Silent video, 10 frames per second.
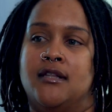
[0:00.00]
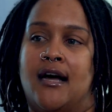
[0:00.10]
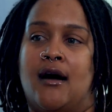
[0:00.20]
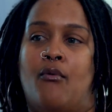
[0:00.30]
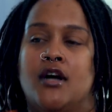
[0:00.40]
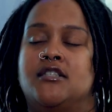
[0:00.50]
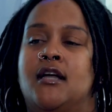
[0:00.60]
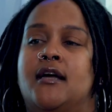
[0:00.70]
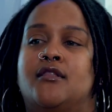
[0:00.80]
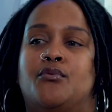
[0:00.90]
Like I watched
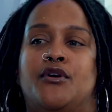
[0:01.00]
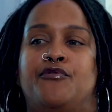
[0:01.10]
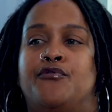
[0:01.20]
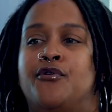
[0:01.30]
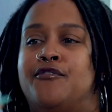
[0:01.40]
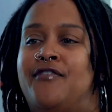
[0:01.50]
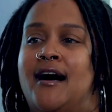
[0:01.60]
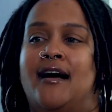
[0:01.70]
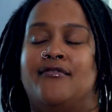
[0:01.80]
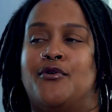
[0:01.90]
like 3, 4,
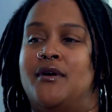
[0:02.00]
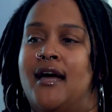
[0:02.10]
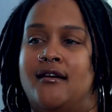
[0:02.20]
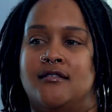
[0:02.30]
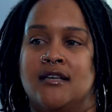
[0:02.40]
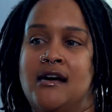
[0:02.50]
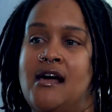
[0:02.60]
5 creators,